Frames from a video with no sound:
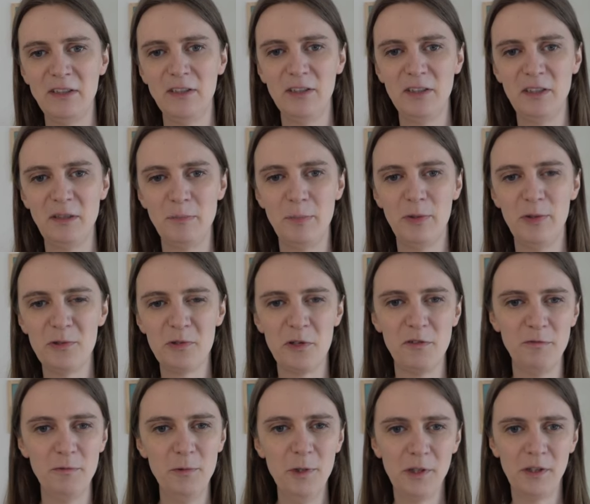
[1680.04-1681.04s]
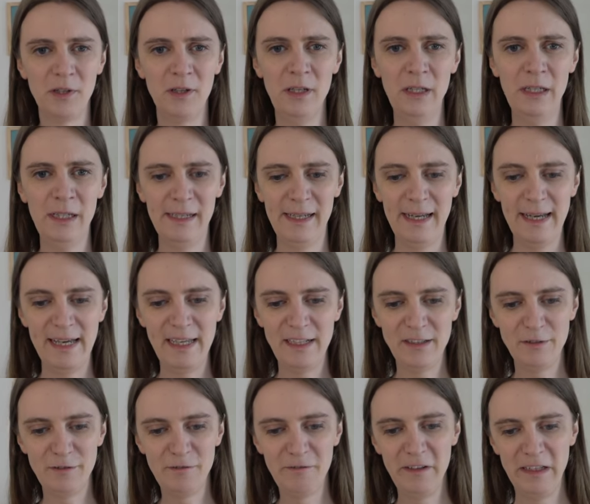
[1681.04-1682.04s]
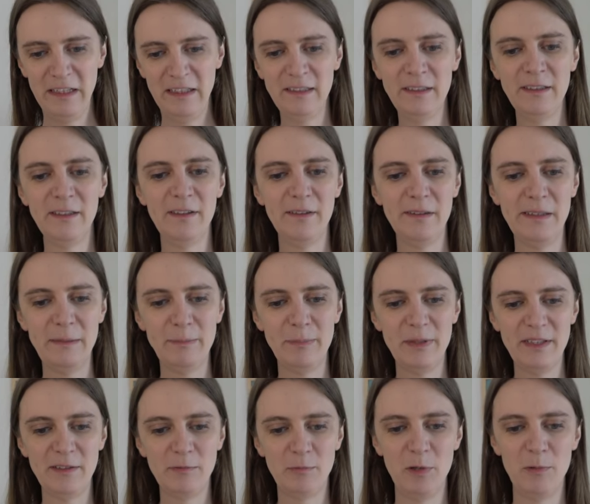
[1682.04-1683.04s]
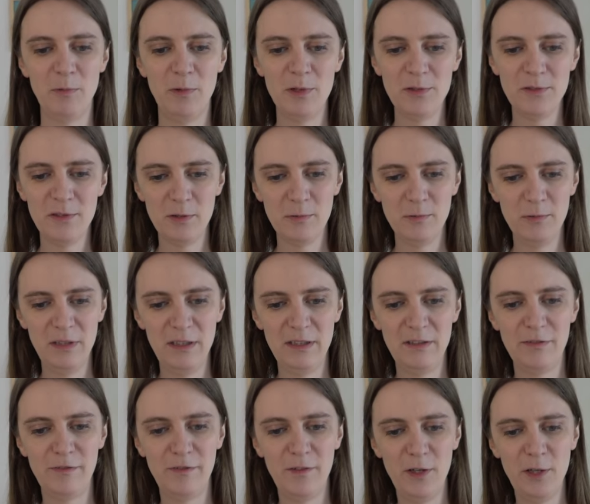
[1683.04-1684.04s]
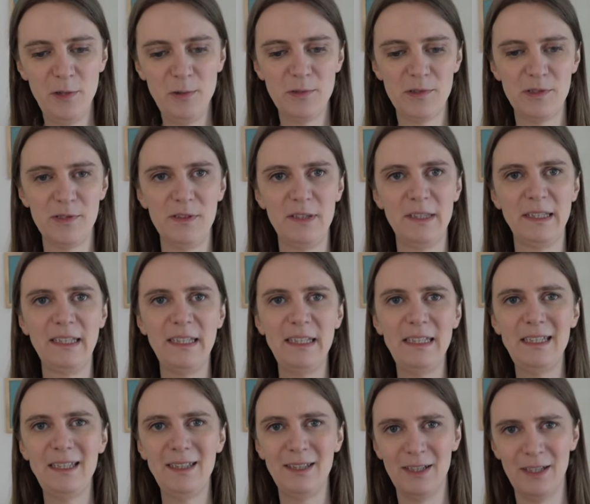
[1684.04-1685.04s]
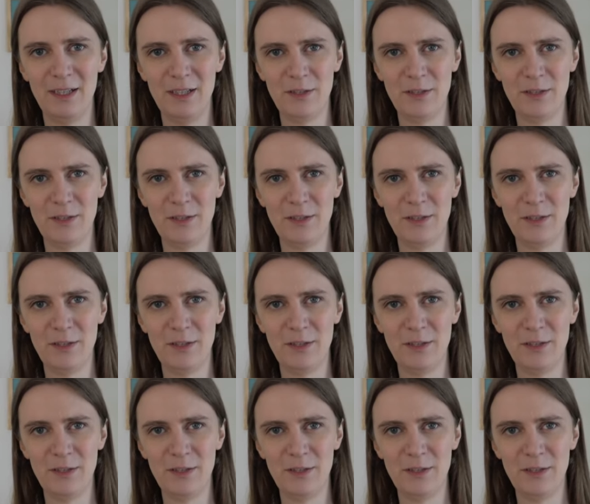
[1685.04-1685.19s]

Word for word: on a board of wood, and filling the pit with water will float the key